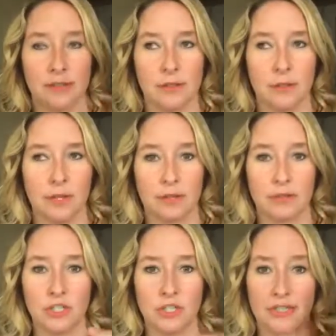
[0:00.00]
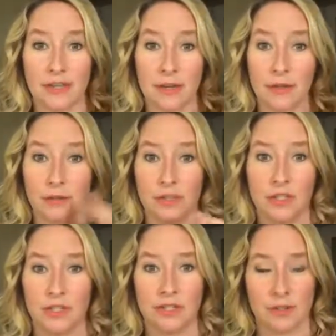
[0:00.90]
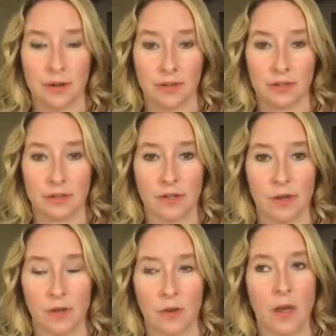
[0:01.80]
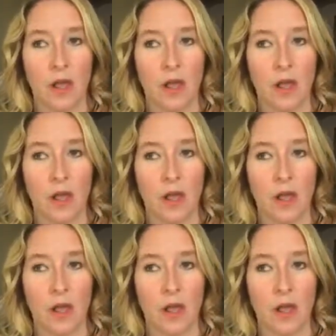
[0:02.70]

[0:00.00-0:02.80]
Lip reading: So like 3 shades lighter, 3 shades darker. So